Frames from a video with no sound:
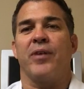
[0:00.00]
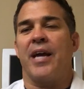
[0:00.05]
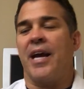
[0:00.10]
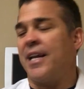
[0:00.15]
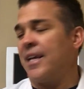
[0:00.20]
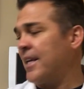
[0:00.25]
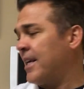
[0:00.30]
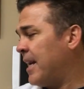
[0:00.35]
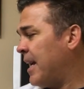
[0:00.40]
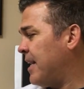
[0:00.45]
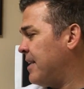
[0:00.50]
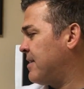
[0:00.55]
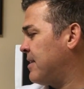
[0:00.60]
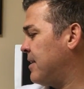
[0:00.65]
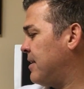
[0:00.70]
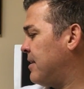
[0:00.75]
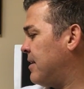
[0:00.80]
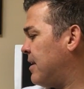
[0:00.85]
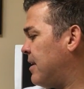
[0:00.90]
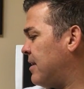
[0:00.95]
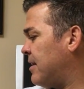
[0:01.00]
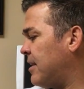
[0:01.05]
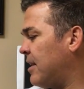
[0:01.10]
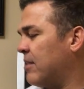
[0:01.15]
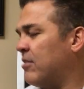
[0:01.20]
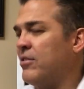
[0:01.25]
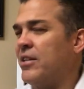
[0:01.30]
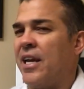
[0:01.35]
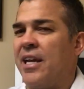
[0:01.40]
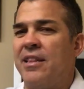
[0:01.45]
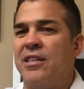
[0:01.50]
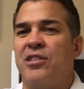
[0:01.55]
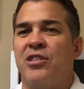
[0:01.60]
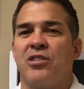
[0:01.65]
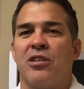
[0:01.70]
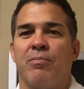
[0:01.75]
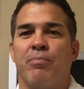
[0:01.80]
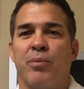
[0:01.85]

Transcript: we had a case in the other day, and this is a